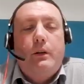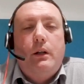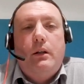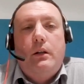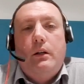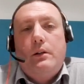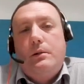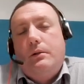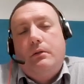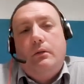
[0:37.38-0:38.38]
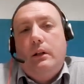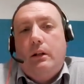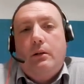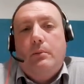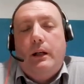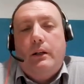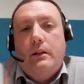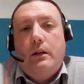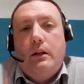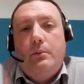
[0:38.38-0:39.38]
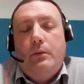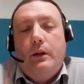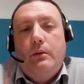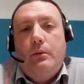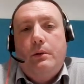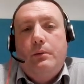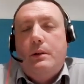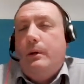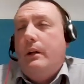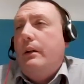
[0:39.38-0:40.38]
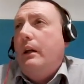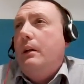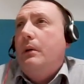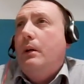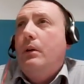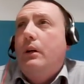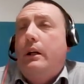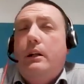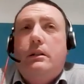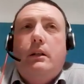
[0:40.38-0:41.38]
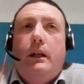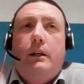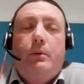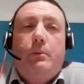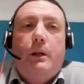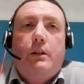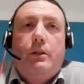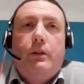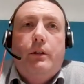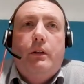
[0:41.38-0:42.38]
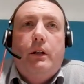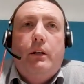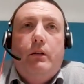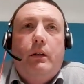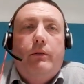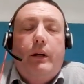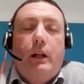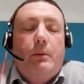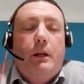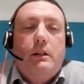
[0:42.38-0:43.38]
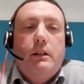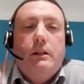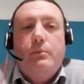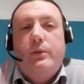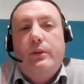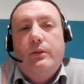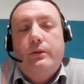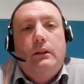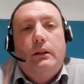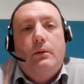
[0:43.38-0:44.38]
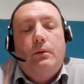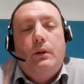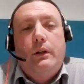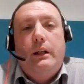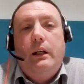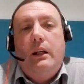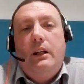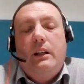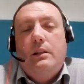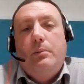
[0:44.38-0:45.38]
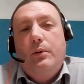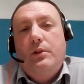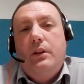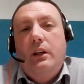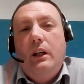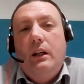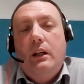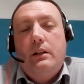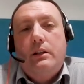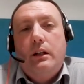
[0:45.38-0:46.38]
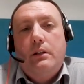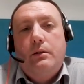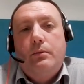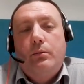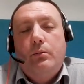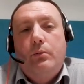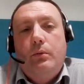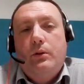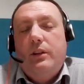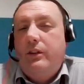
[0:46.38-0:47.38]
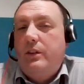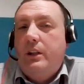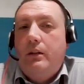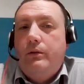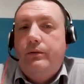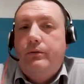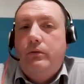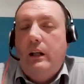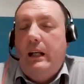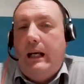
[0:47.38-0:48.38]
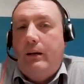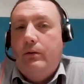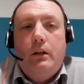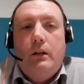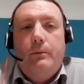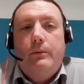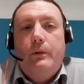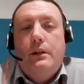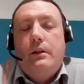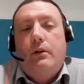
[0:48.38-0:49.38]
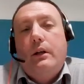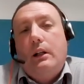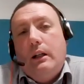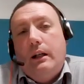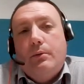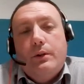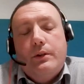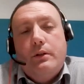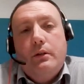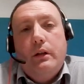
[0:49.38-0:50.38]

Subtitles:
a large amount of the time we spend thinking about work is how do we make sure that the availability is improved. Now, one of the key data points you need is what's on the shelf right now. Historically, that was